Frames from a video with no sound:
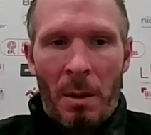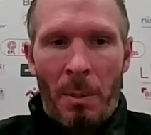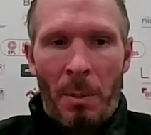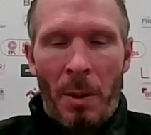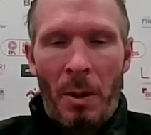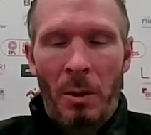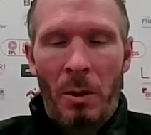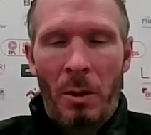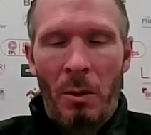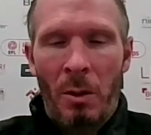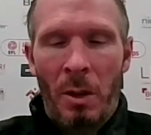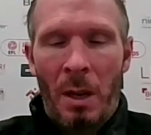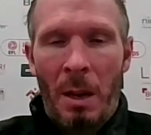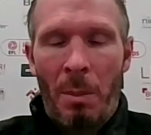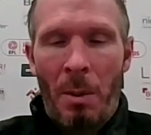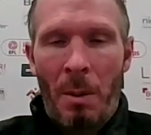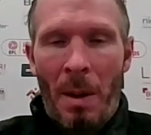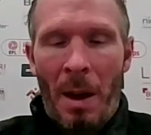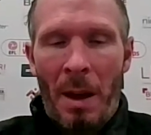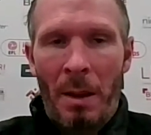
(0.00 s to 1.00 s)
the person who's keeping
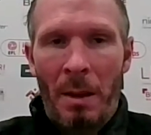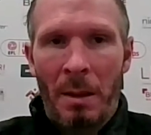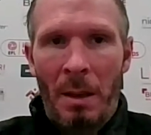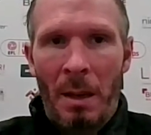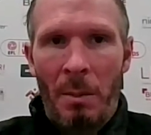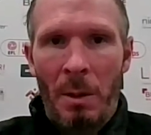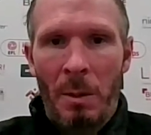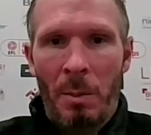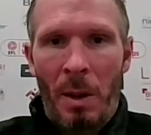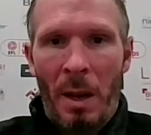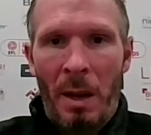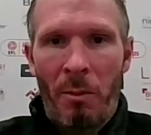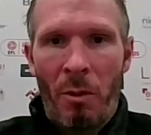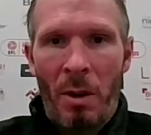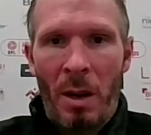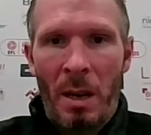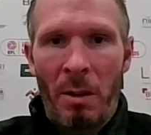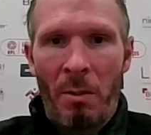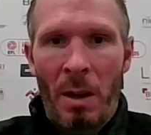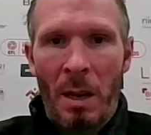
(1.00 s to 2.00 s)
him out of the team is playing
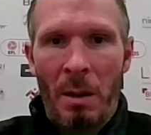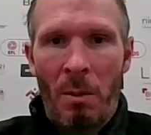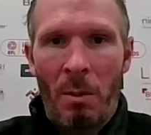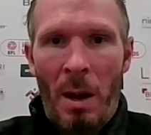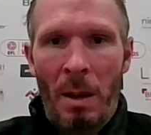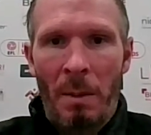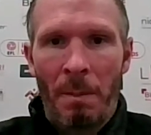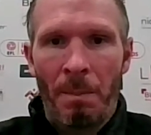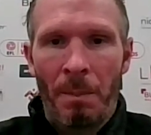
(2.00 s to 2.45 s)
really, really well.